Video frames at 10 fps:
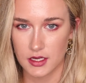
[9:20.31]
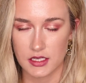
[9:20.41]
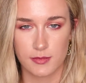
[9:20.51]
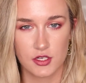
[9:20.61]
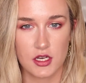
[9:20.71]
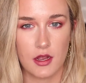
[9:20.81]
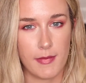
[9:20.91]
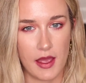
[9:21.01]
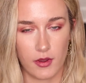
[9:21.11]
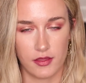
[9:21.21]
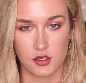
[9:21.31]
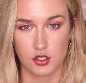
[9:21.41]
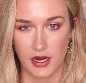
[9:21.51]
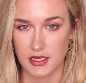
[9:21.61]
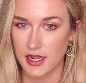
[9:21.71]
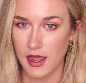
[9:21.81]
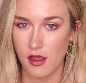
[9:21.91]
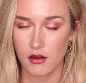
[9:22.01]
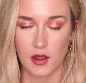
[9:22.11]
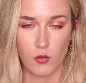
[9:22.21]
especially a matte one that's dried
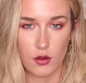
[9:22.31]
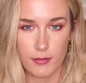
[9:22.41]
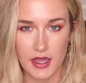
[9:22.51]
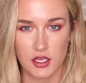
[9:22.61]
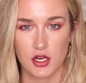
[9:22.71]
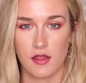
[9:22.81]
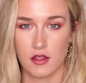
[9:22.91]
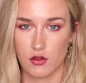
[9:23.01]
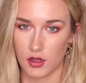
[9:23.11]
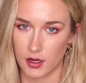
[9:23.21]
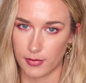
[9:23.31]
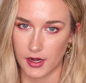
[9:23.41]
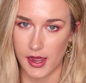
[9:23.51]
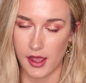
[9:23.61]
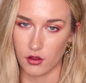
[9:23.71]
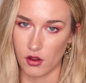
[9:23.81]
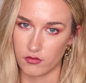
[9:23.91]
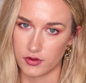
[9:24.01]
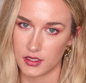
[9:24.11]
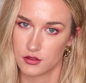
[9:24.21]
down and won't budge, and then you can apply
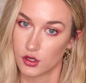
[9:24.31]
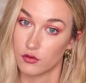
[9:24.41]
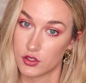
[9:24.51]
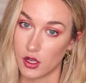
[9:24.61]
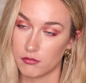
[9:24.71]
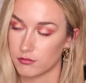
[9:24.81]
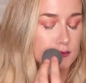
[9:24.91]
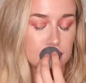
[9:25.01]
Confidence over top.